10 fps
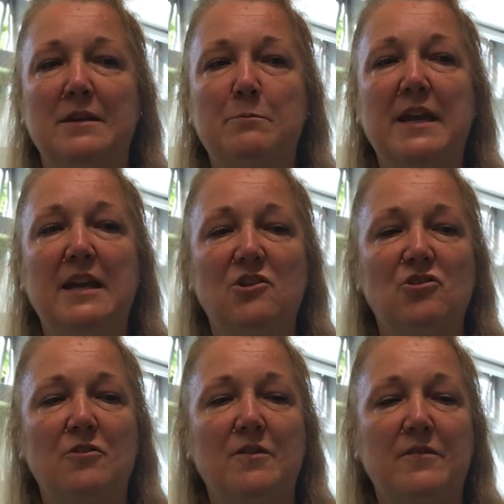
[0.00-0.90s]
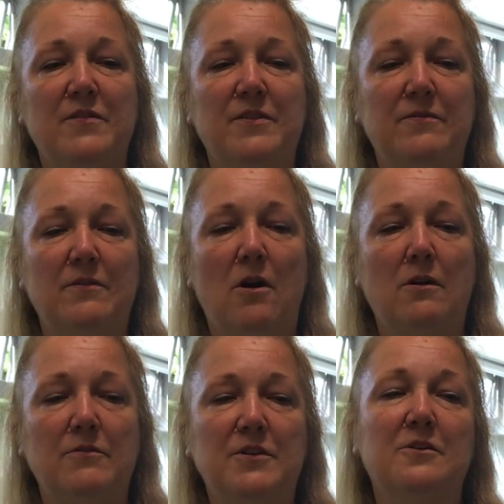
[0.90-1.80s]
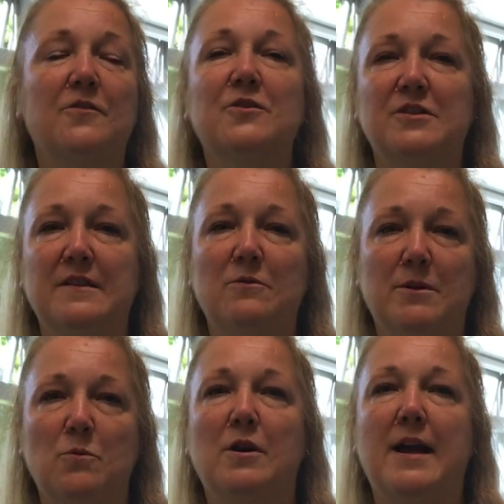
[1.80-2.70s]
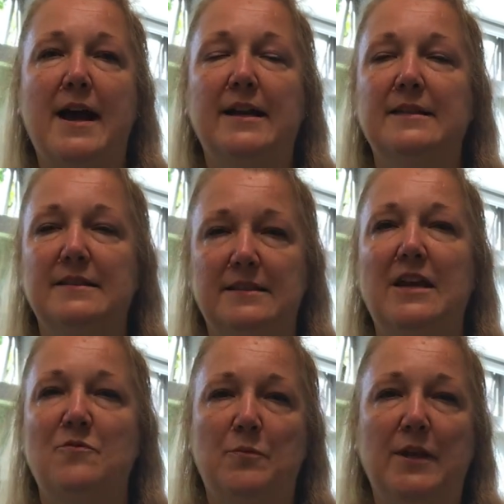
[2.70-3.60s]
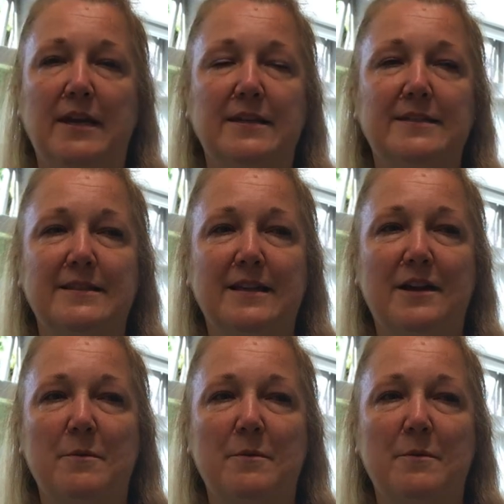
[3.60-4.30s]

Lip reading: making sure that the university that we work at is a safe place